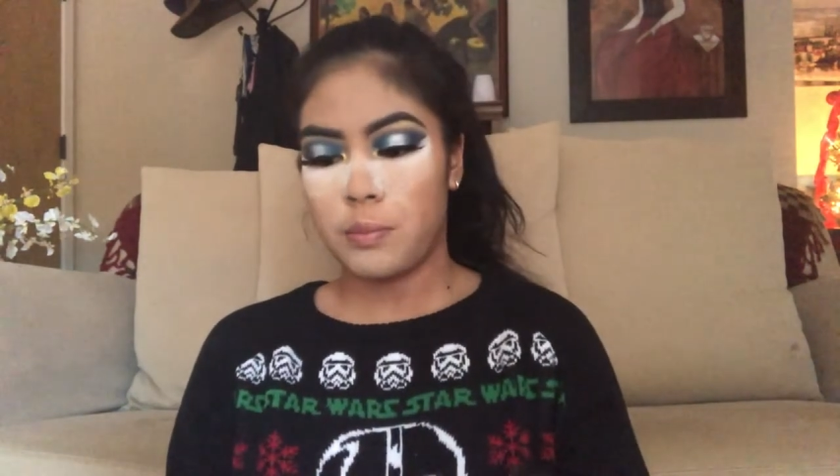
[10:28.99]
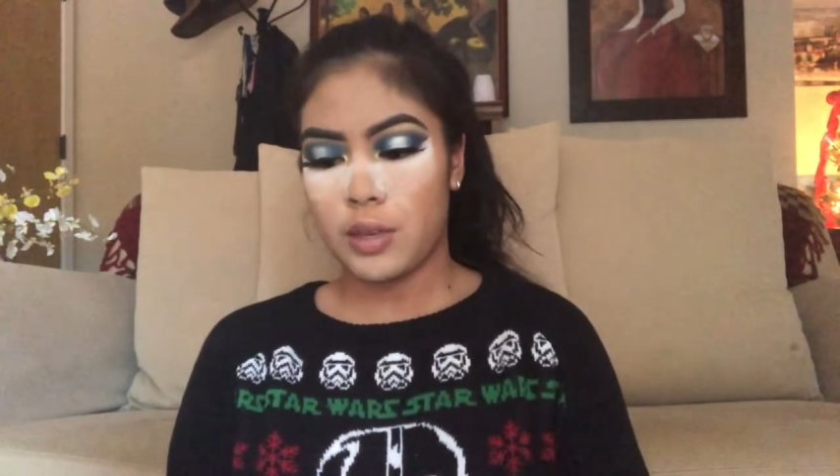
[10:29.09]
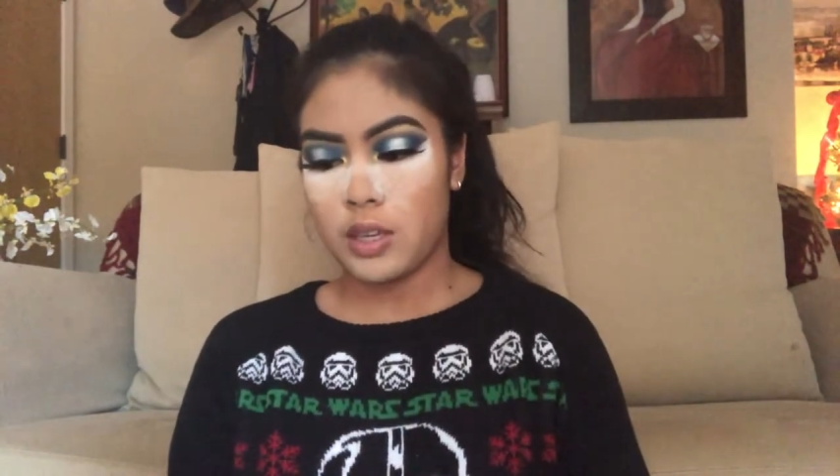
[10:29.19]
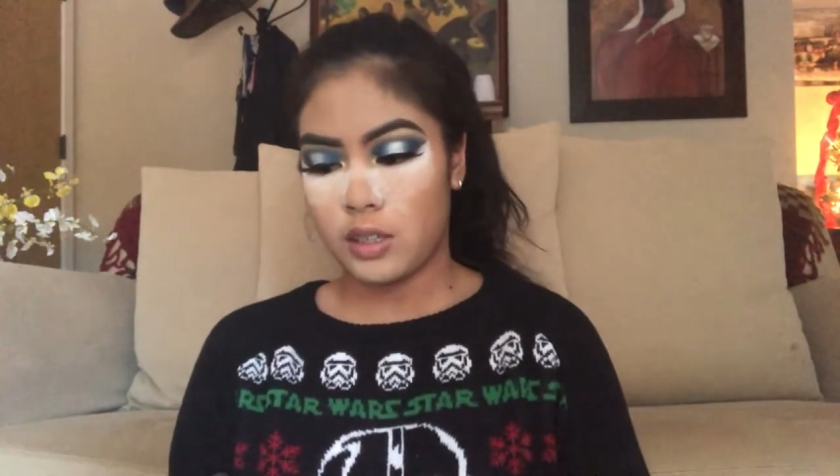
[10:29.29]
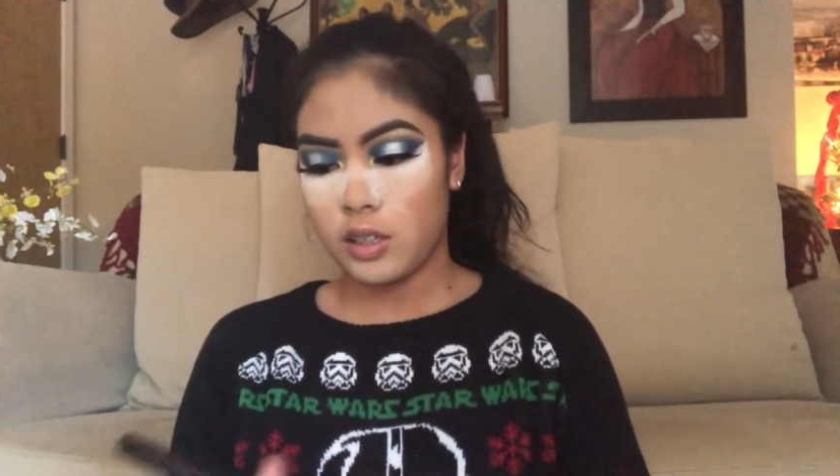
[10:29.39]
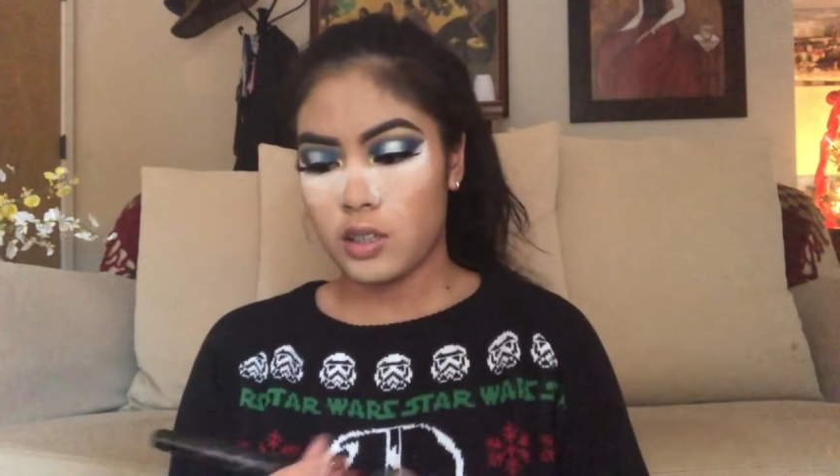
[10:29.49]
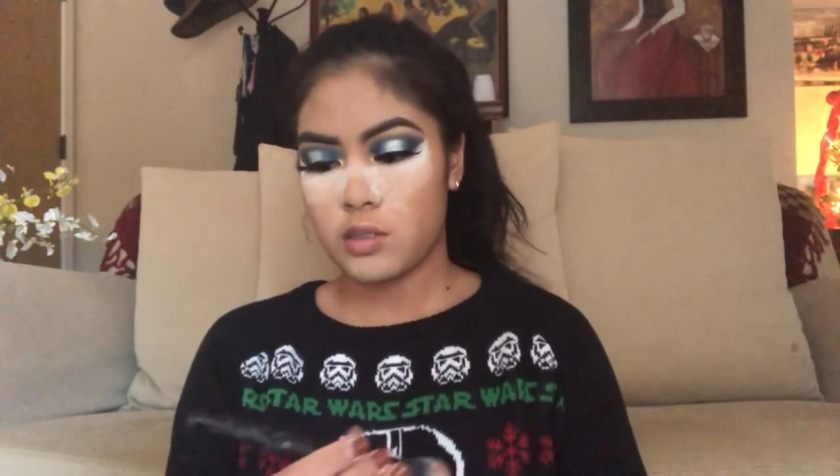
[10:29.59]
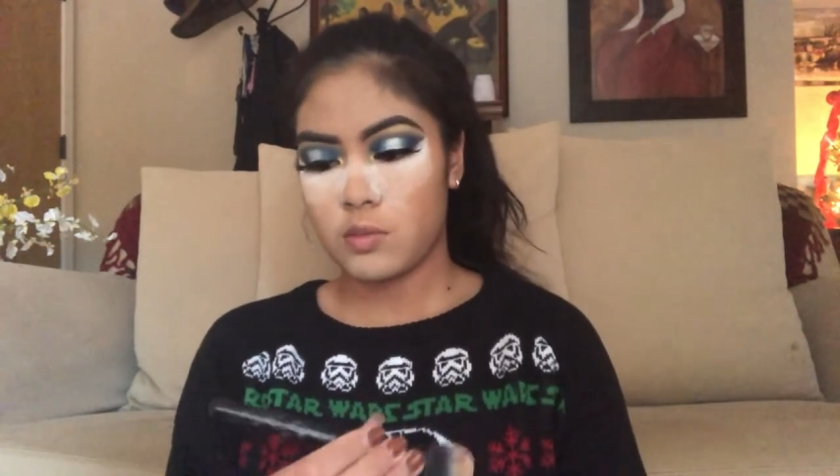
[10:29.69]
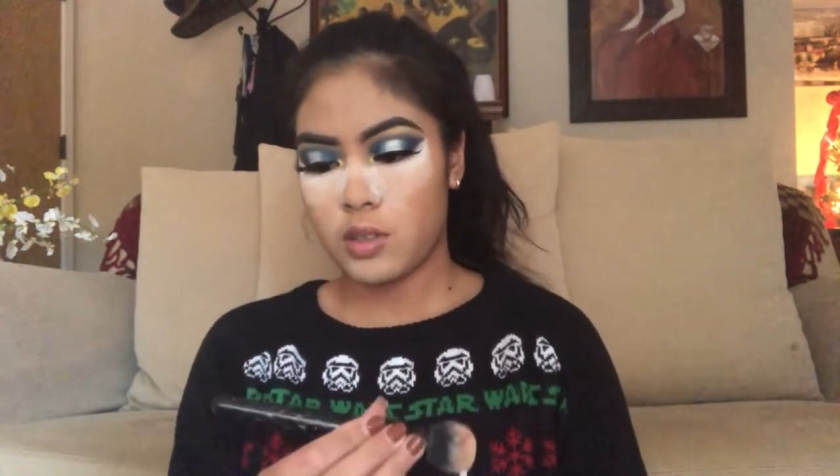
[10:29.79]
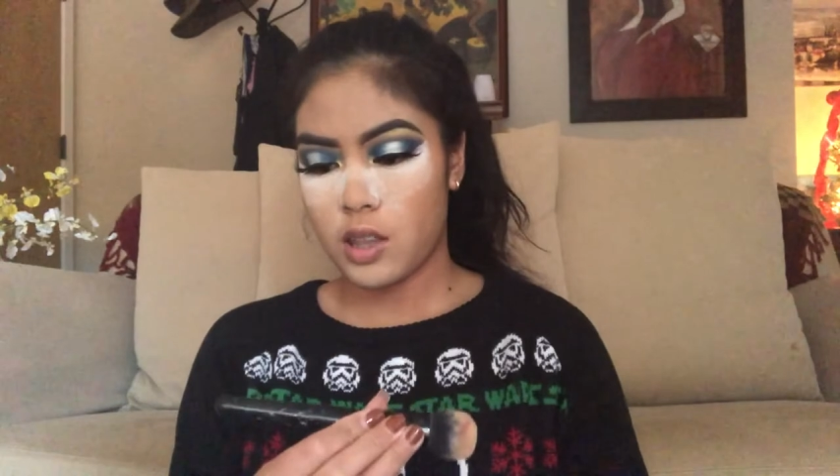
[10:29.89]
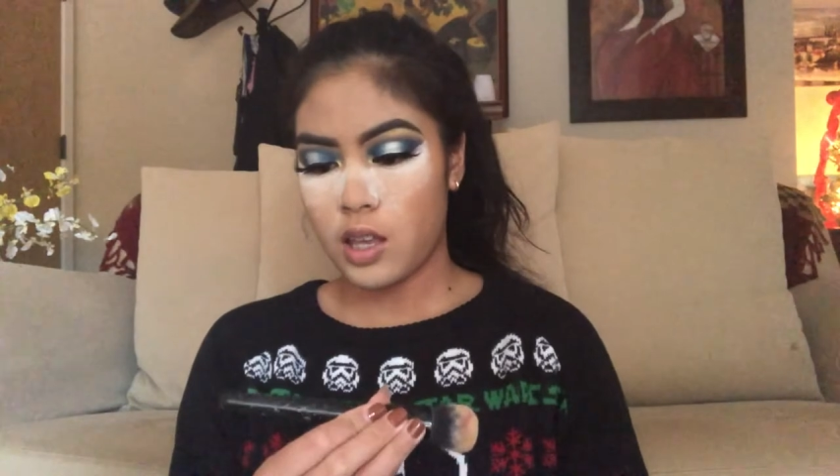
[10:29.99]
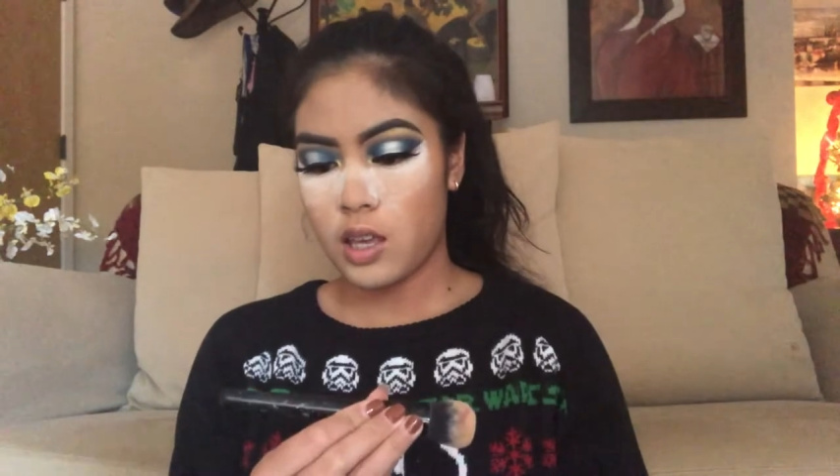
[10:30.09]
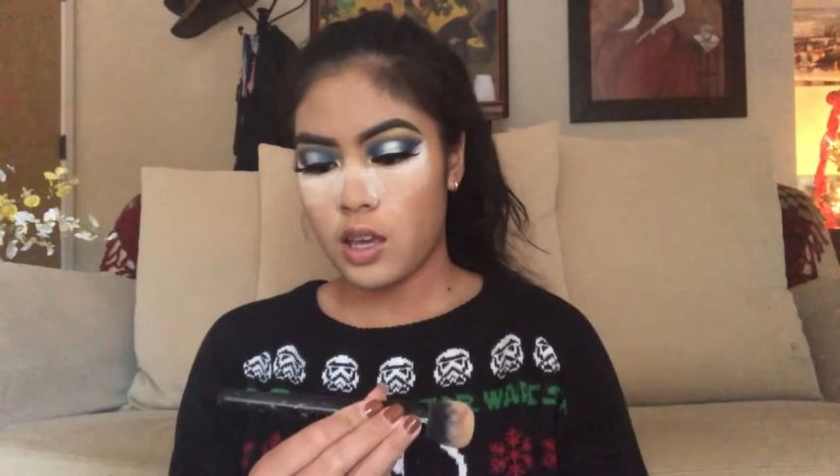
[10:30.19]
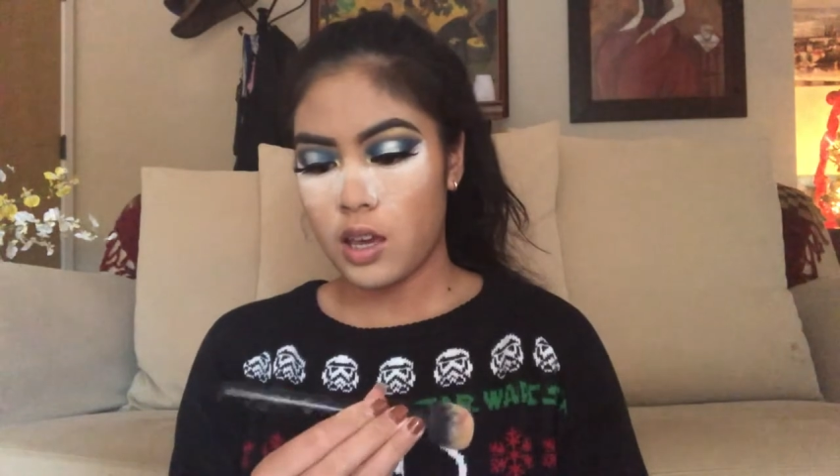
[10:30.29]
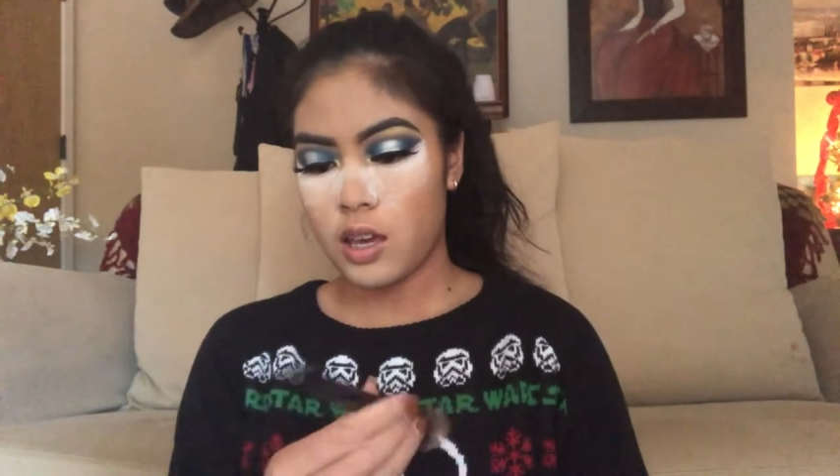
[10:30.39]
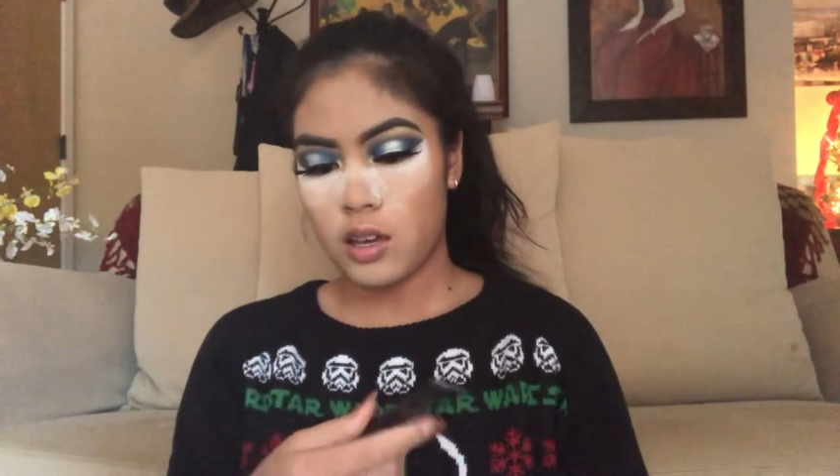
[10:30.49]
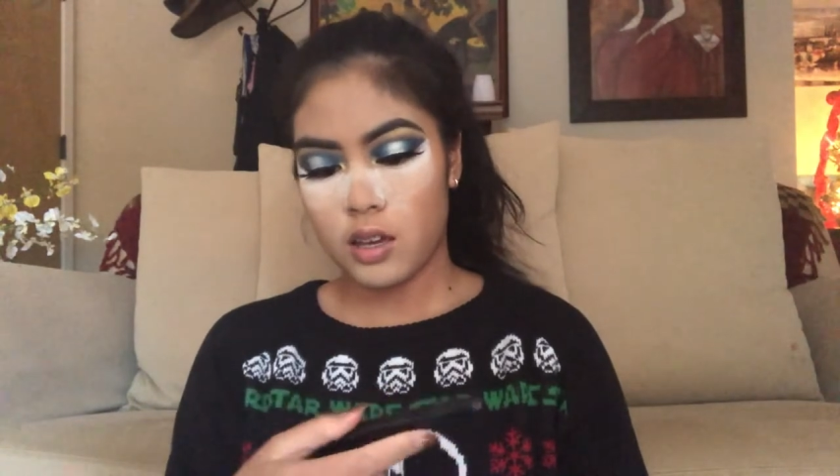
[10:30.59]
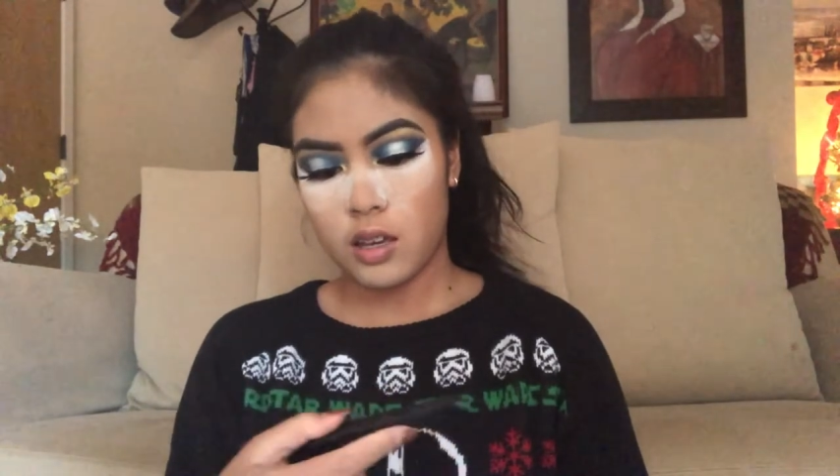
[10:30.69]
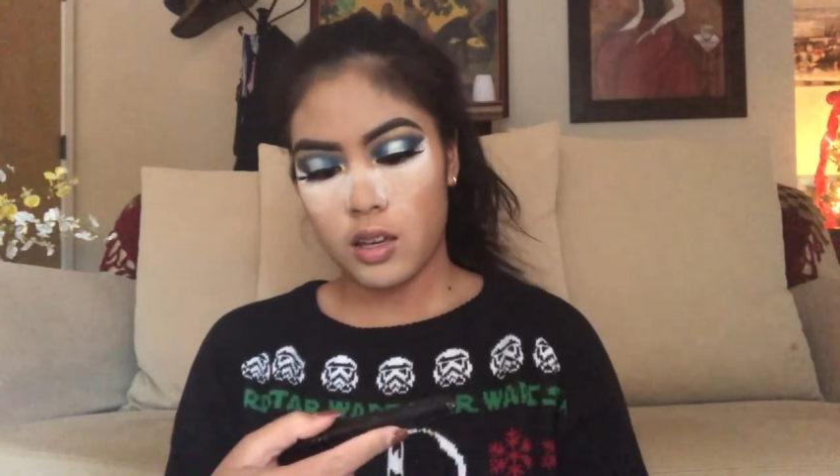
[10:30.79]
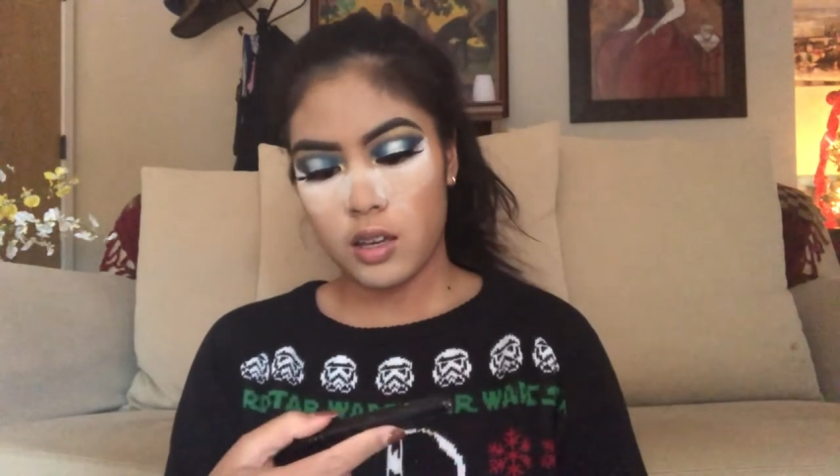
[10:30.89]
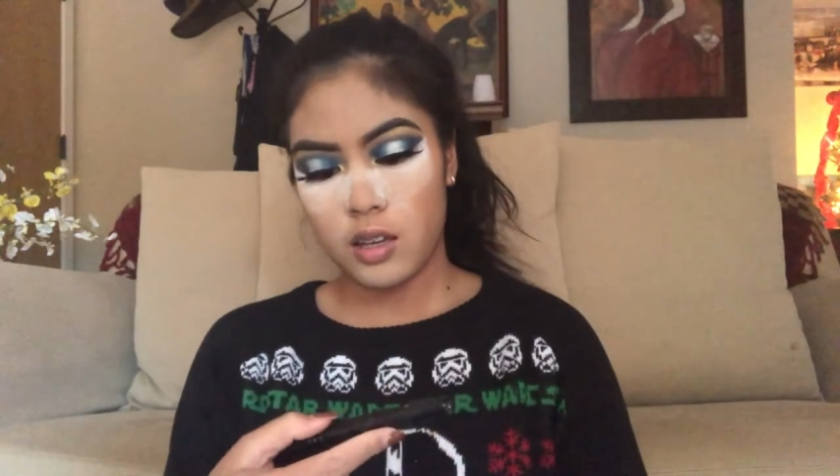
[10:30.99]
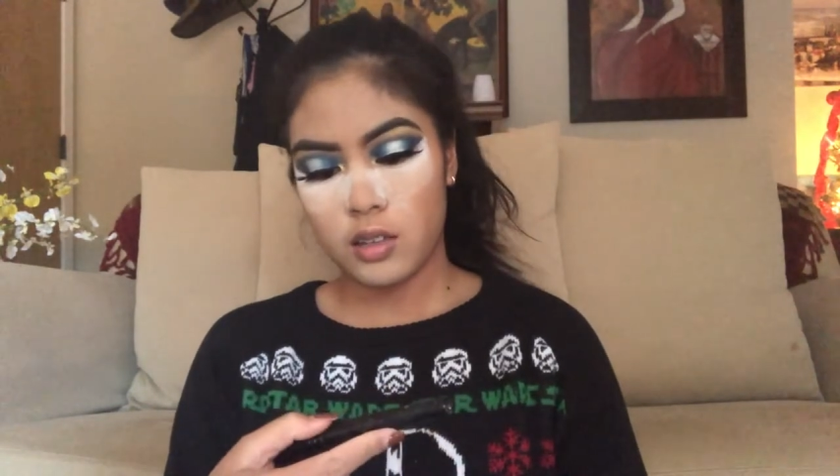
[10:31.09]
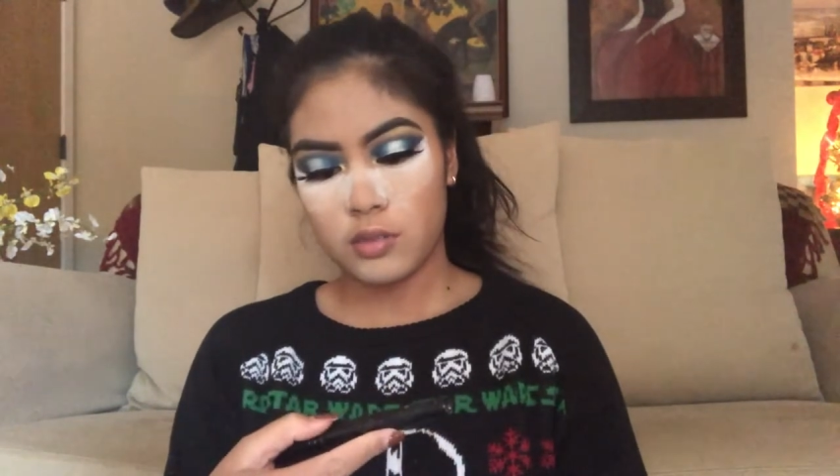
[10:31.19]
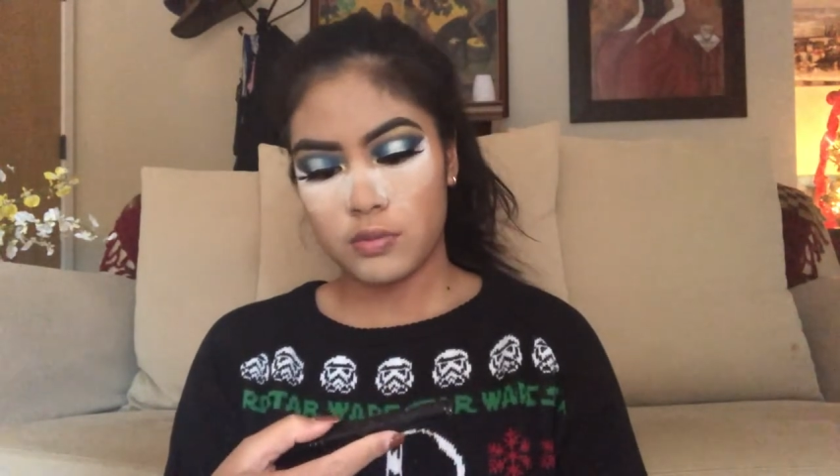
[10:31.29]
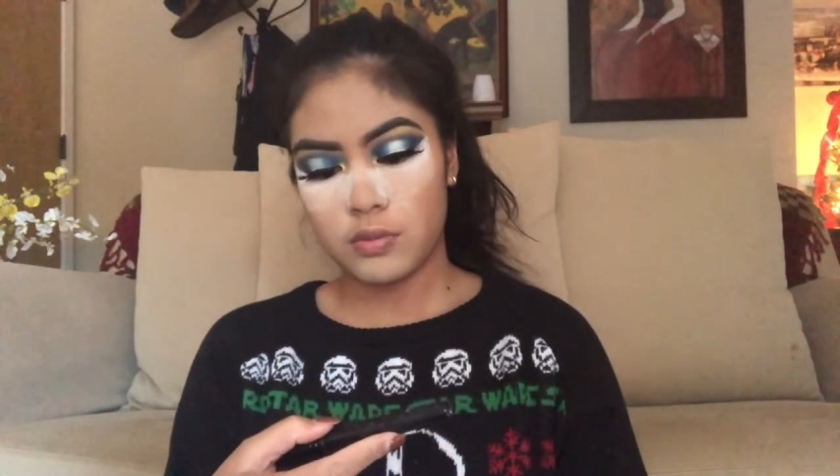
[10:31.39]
bakage with the